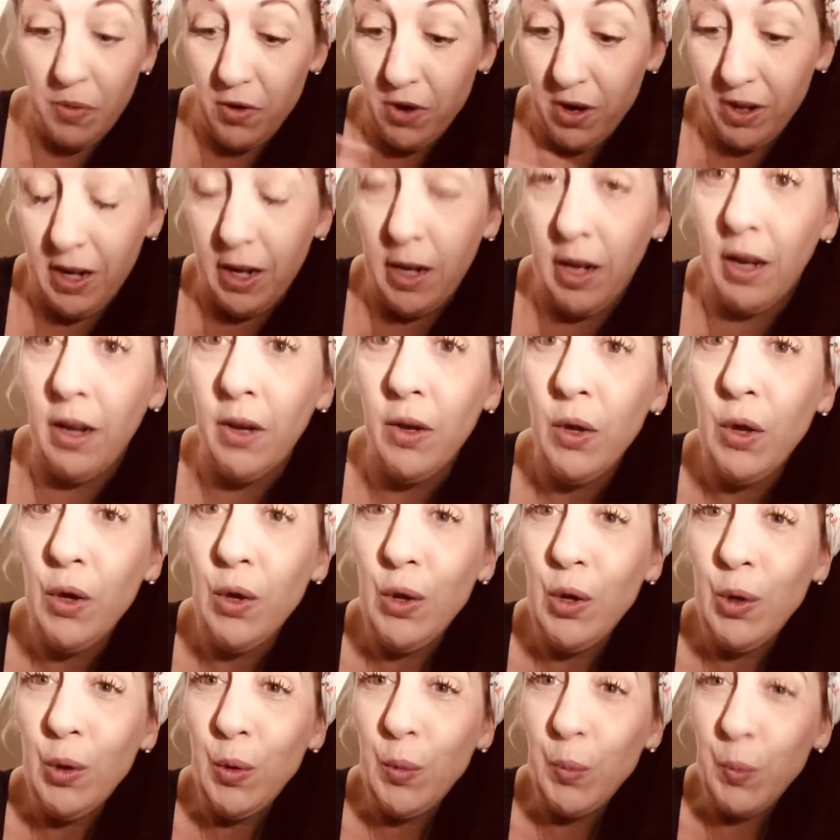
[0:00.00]
They're not going to
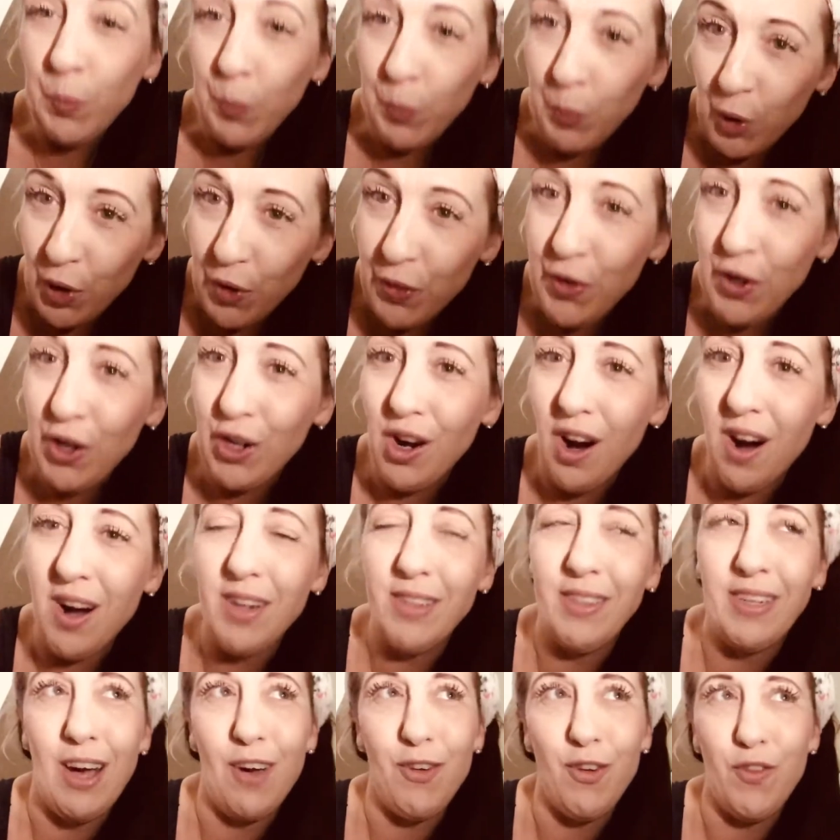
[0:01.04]
put their
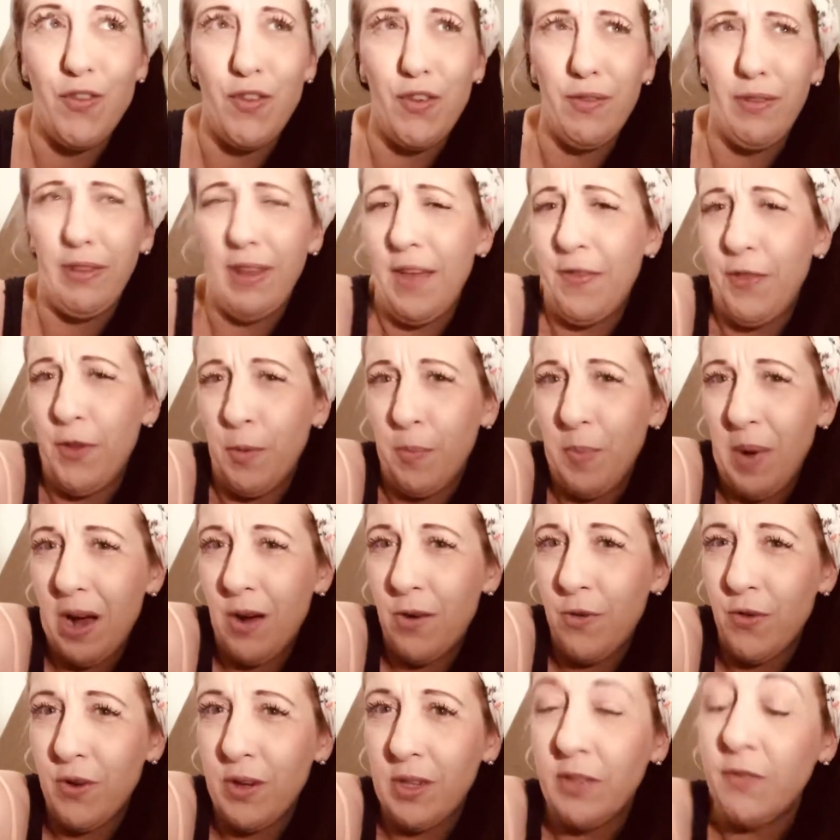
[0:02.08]
guard down or let their
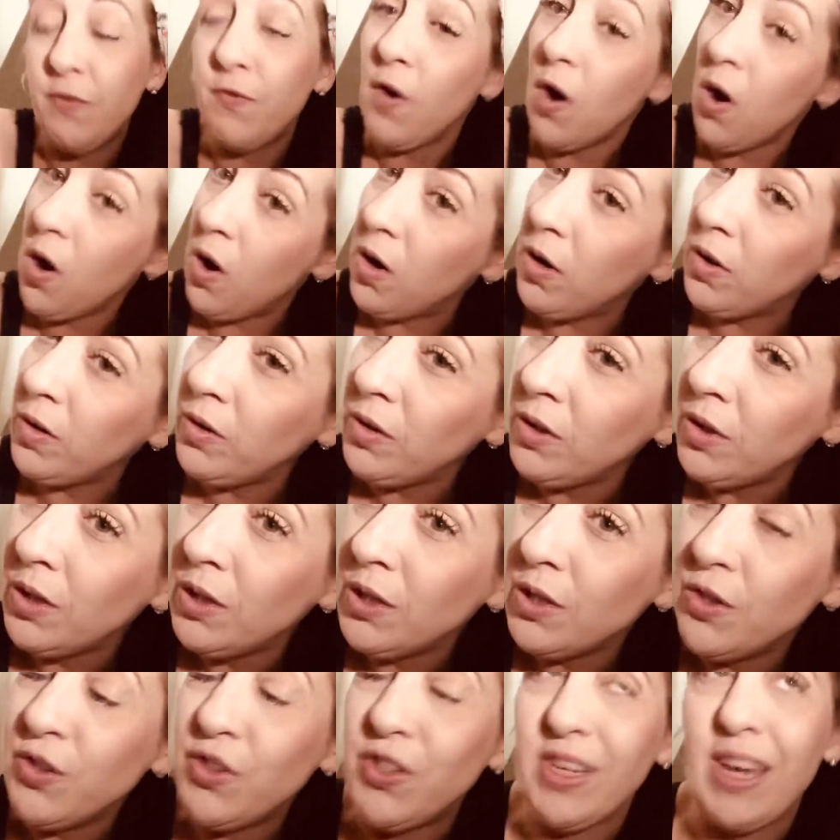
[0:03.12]
boundaries fall
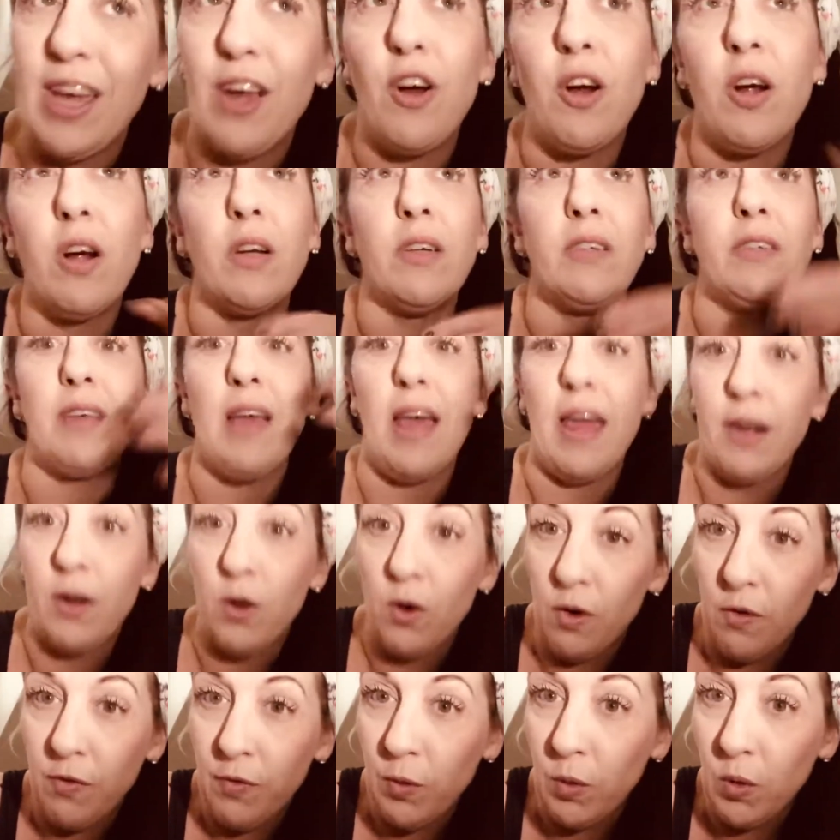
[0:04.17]
to get hurt to any
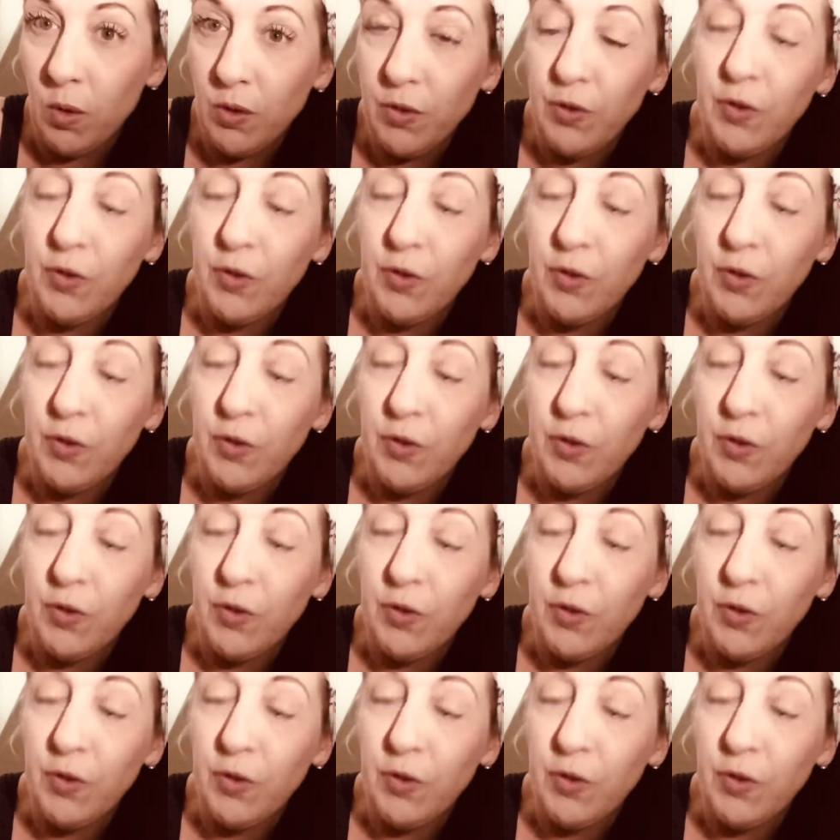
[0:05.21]
old fool.